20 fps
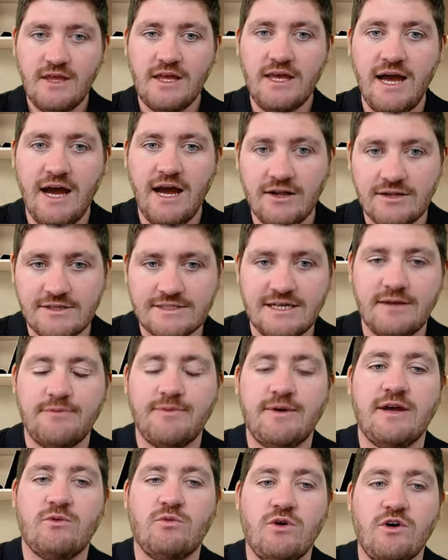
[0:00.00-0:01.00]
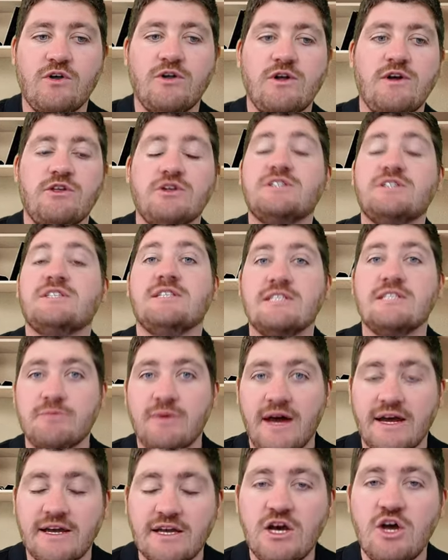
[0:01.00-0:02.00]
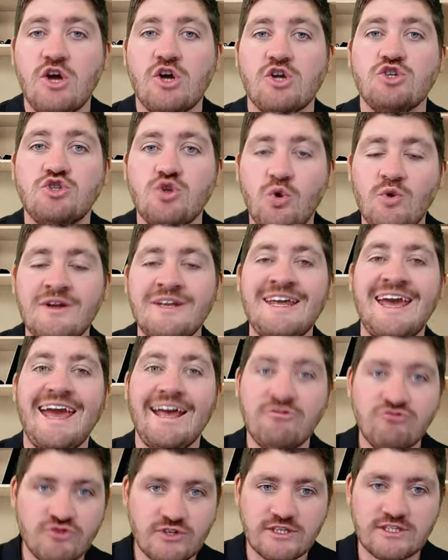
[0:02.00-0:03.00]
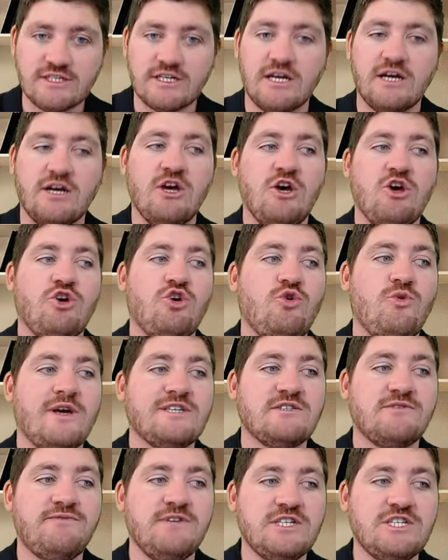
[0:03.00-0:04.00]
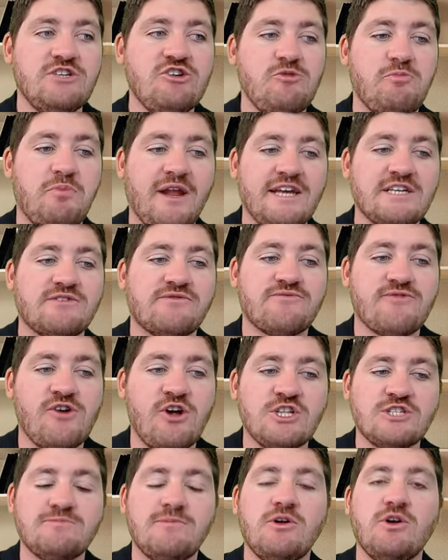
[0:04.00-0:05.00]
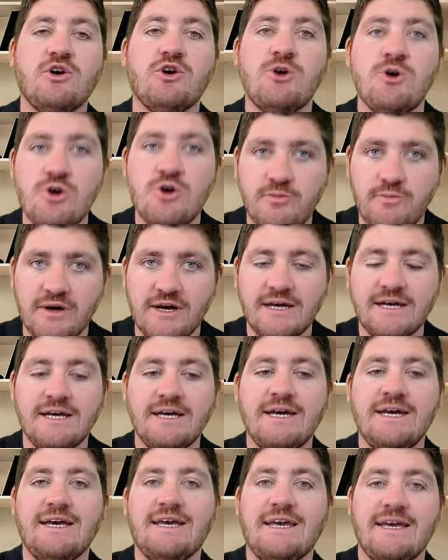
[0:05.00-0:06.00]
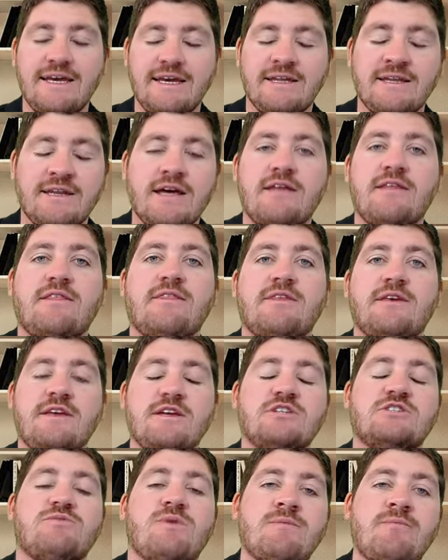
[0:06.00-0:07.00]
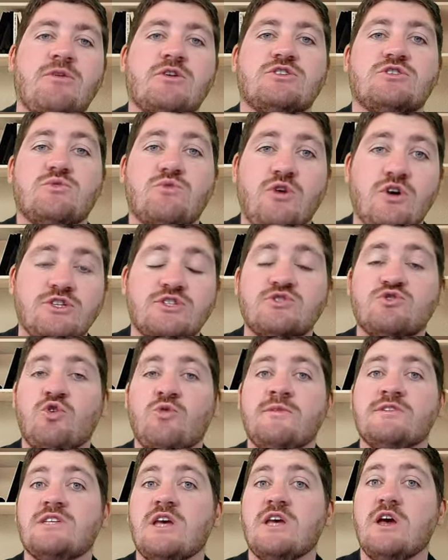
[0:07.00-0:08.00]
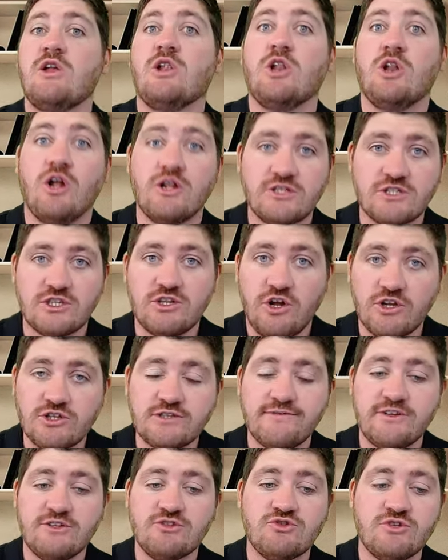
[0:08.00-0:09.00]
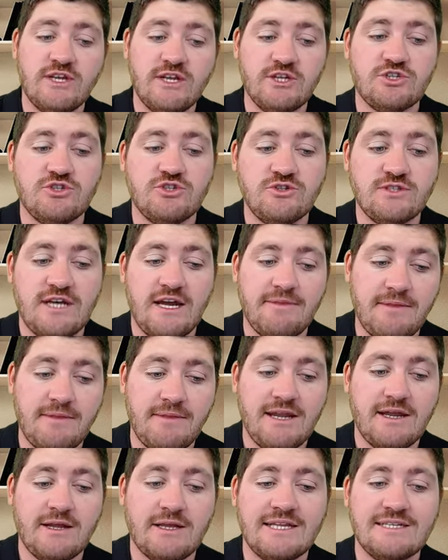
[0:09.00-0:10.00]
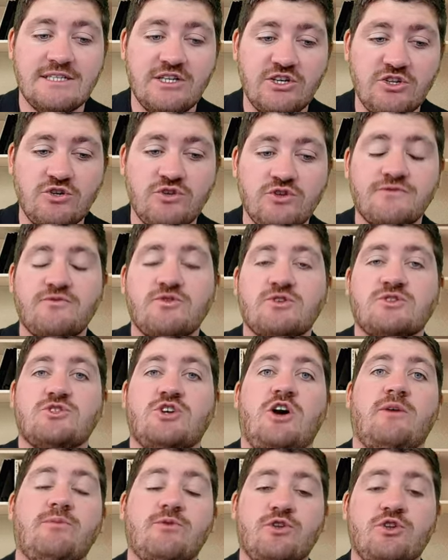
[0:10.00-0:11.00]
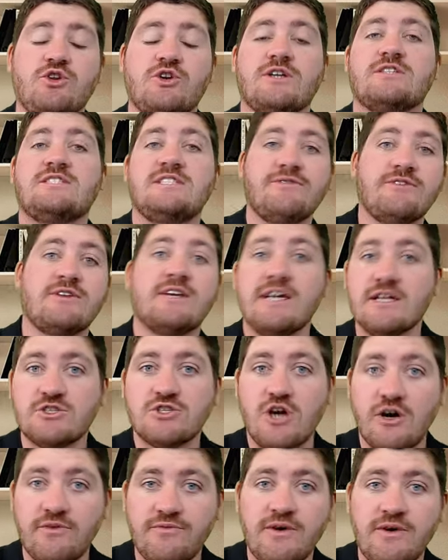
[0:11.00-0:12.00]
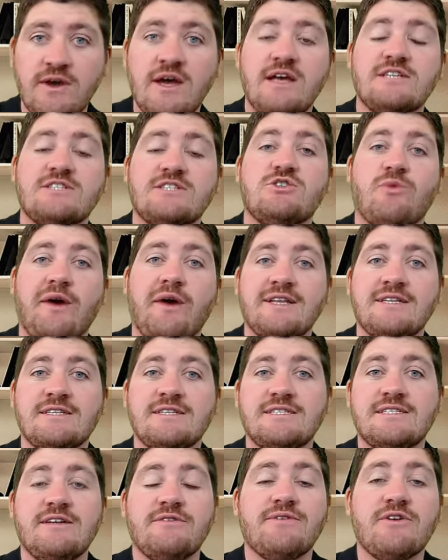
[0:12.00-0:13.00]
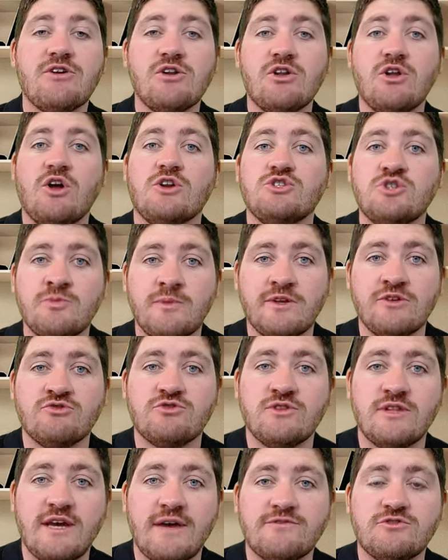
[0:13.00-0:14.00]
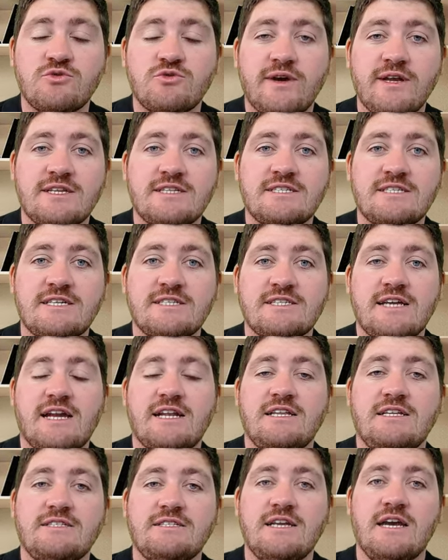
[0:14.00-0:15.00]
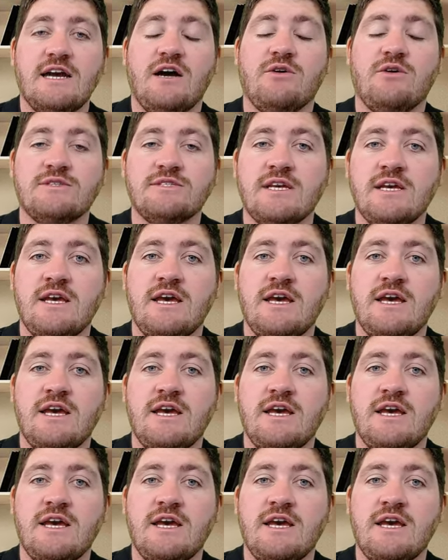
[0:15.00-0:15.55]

outside back, well, utility back, Jordan Hendrickser, who has officially replaced Francois Herber in the Springbok squad. Stormers, lots and lots of injury issues, and that continues. For example, you look at Stephen Kitsoff, still waiting to see a very long-term injury. They have to wait to see exactly see how his